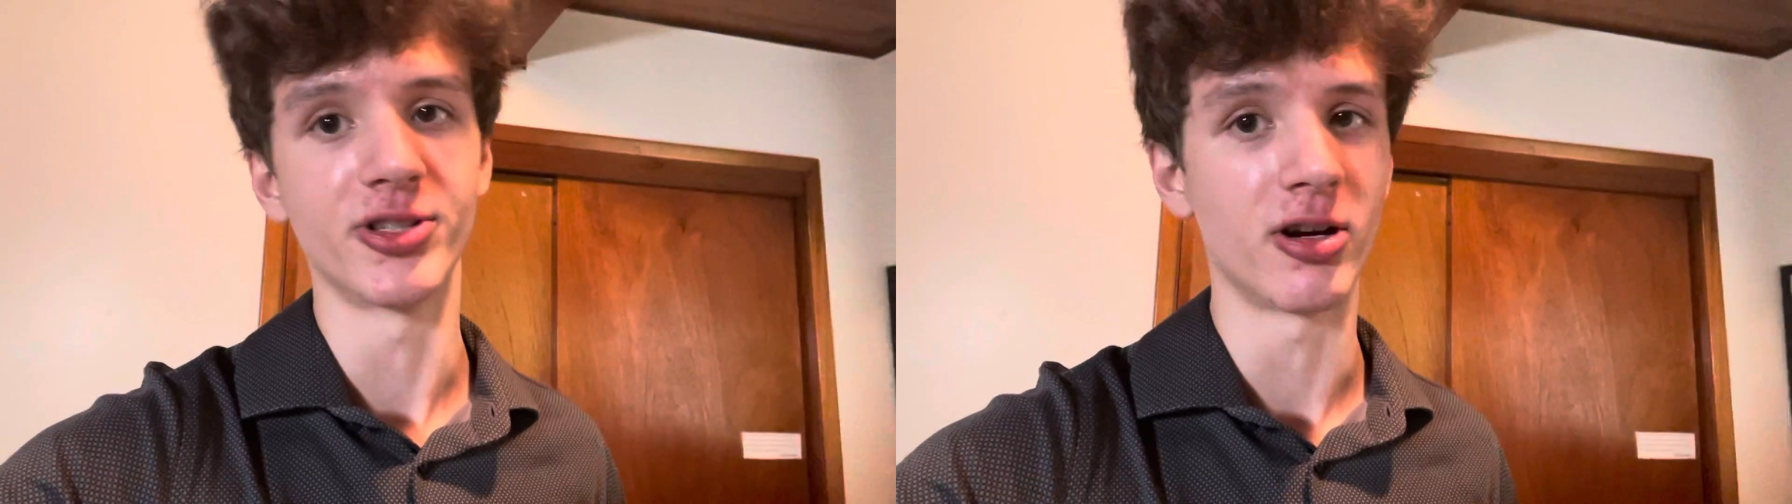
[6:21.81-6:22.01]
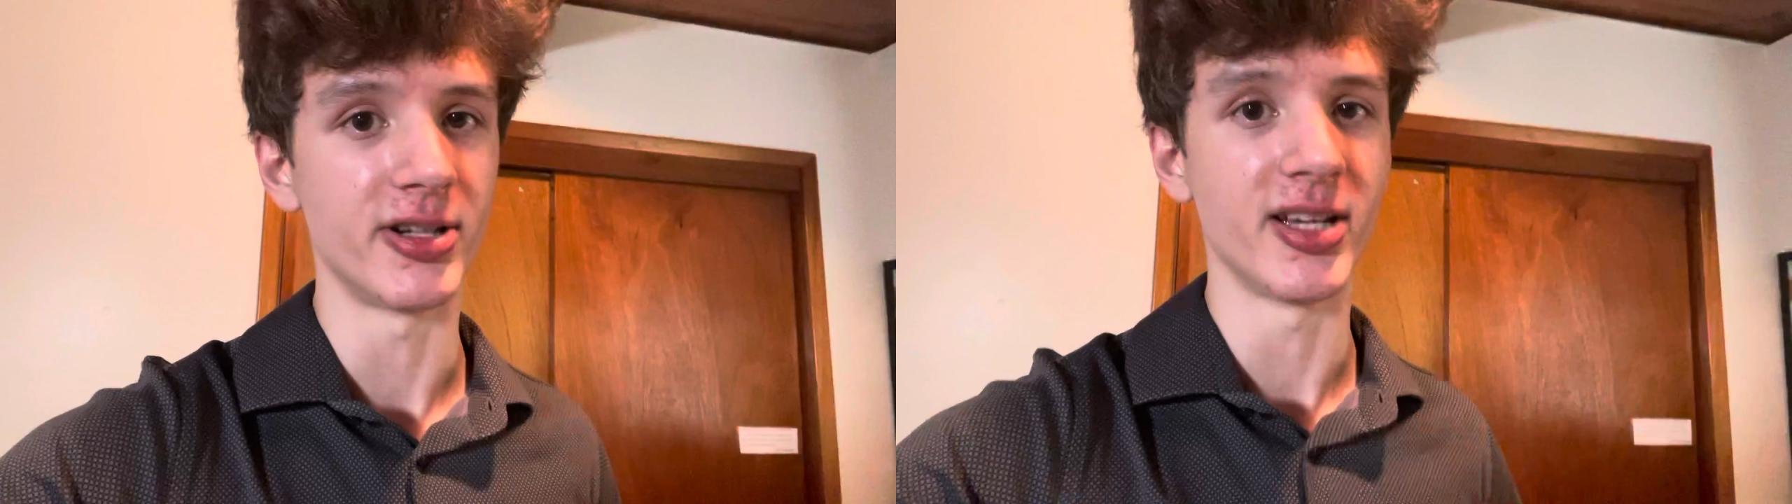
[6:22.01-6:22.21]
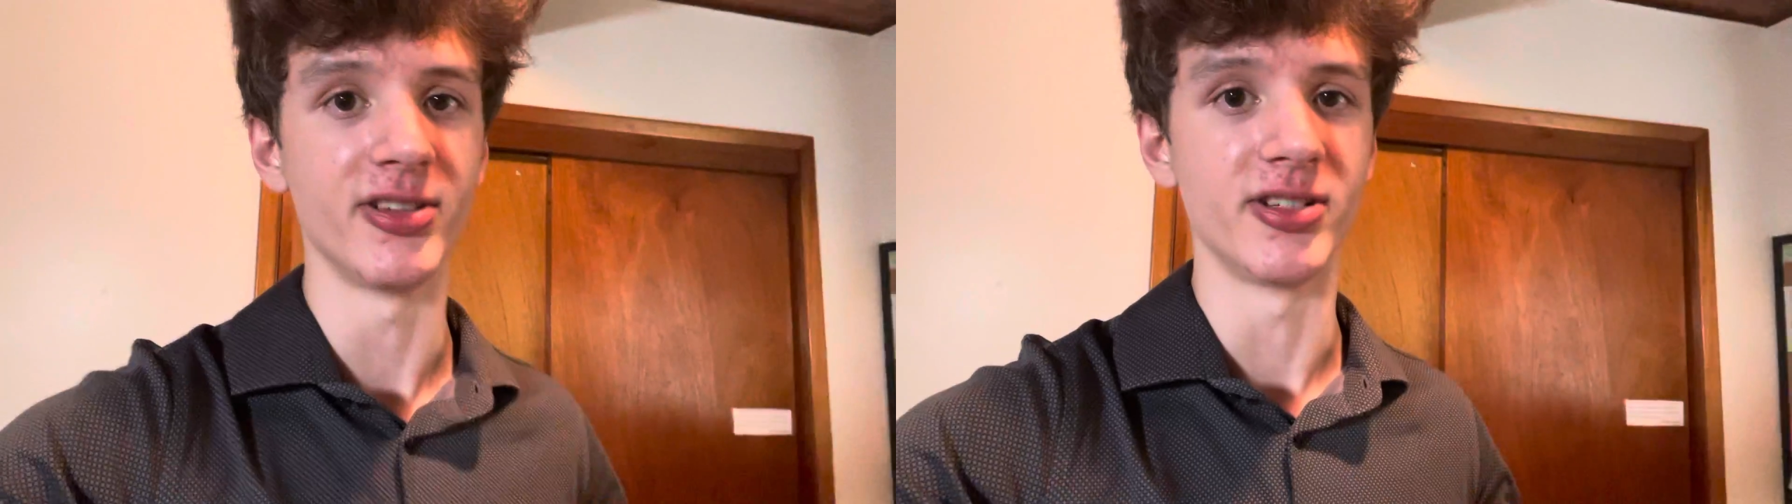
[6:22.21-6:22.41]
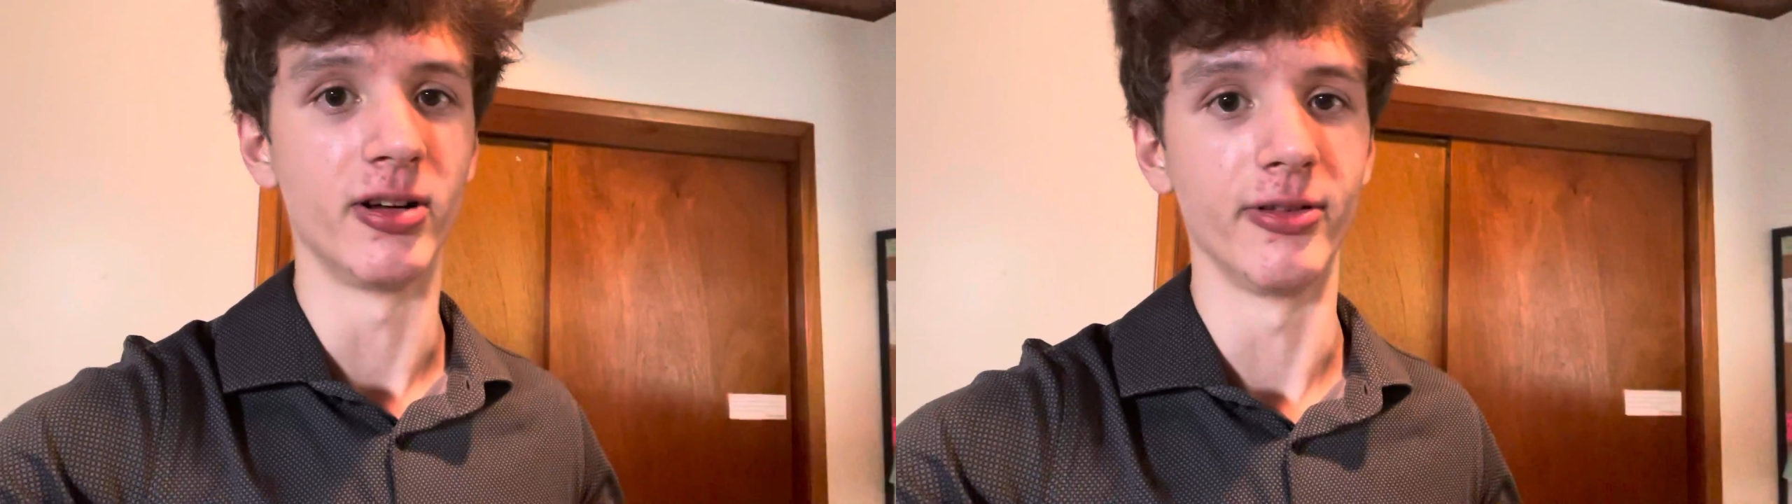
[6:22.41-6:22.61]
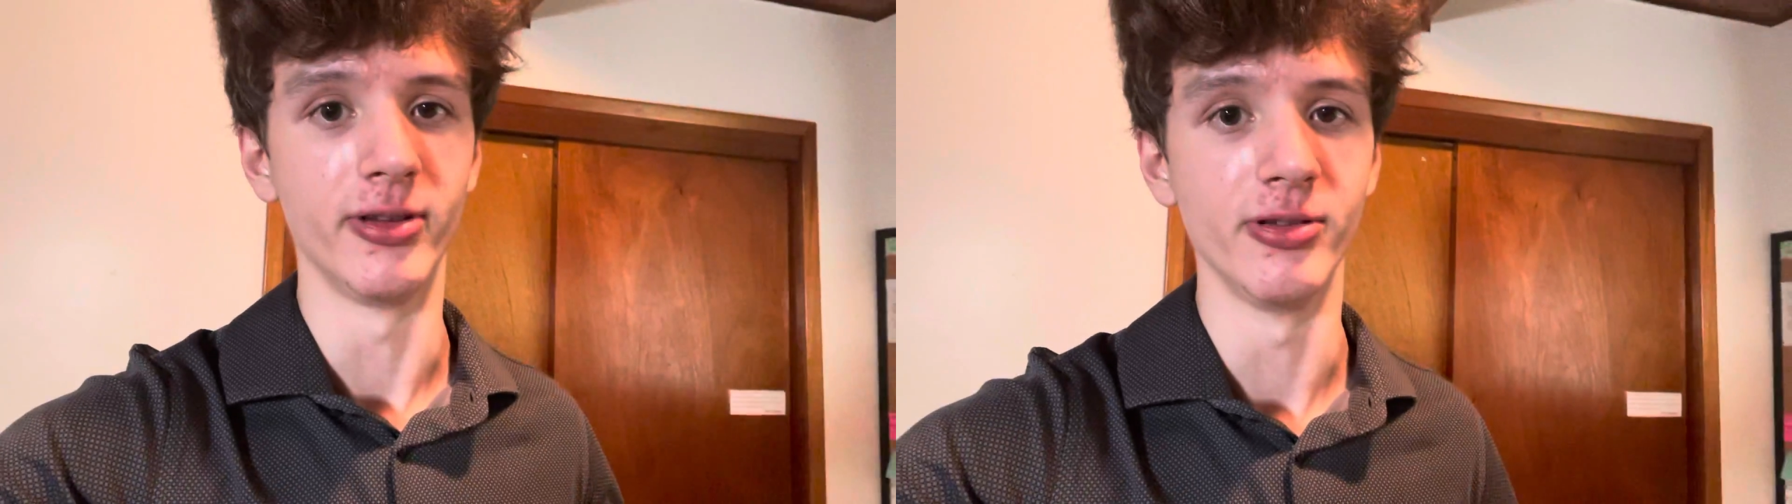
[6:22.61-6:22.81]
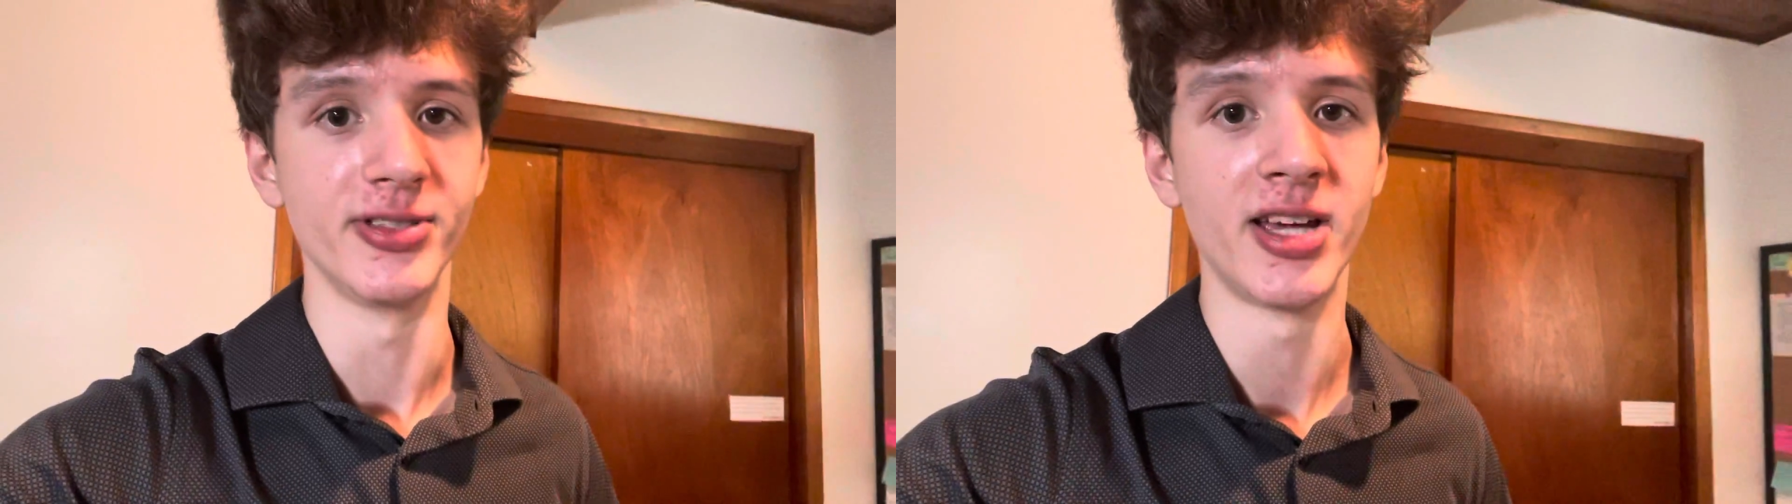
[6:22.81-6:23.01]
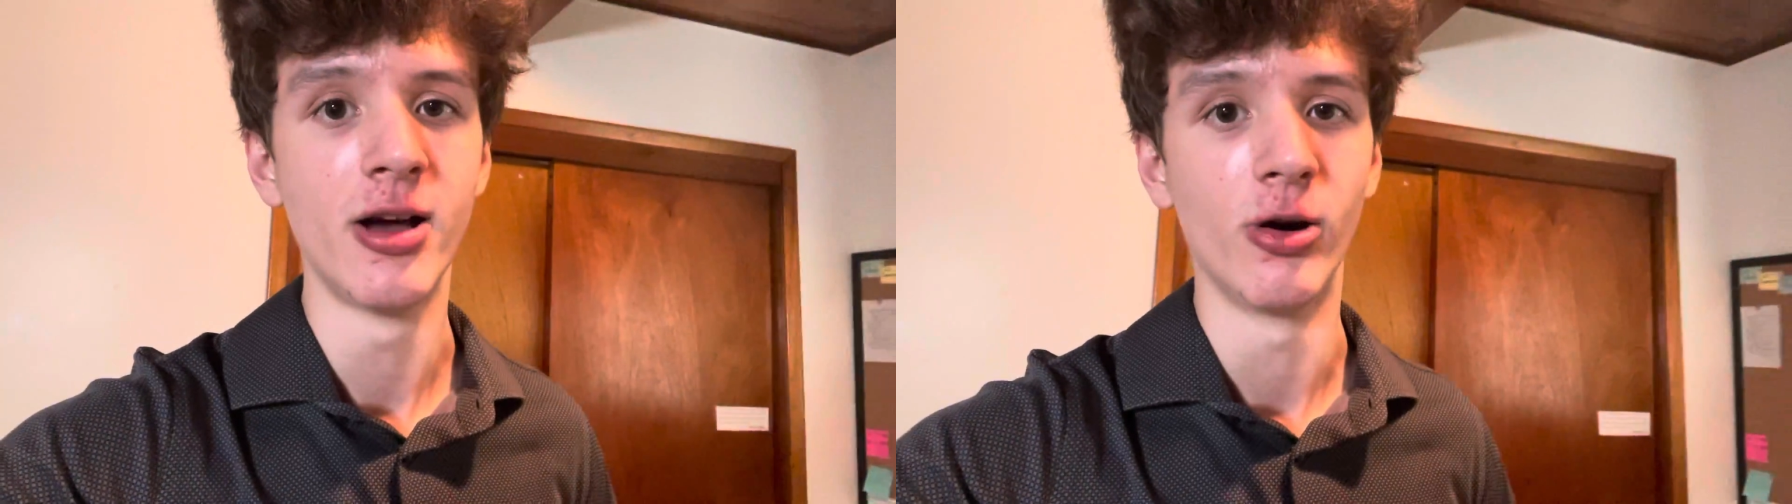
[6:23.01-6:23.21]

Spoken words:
cartels, and all of those